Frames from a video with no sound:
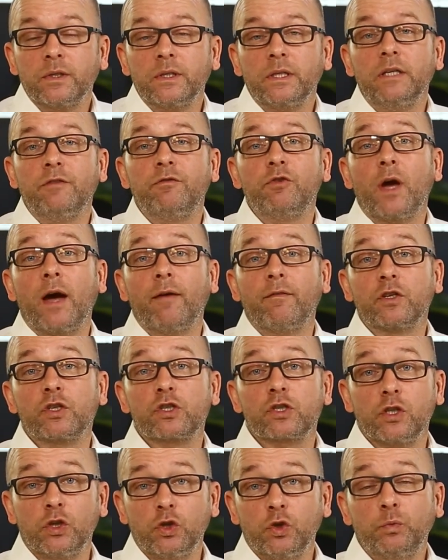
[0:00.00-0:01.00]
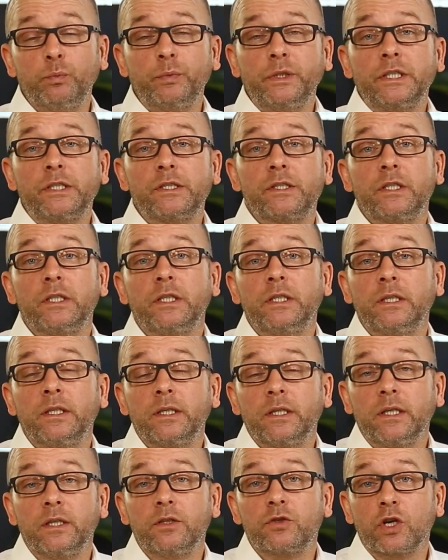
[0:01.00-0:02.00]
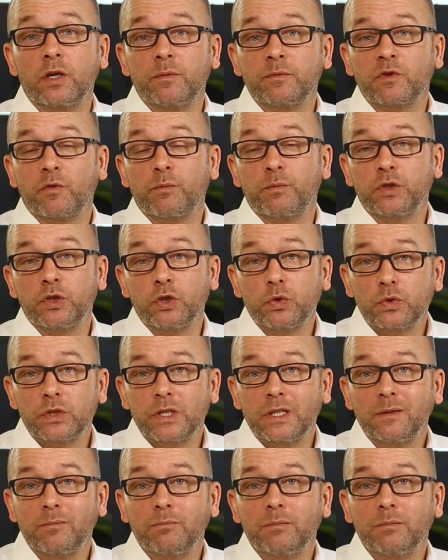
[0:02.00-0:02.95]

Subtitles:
if you have a slow PC in terms of producing,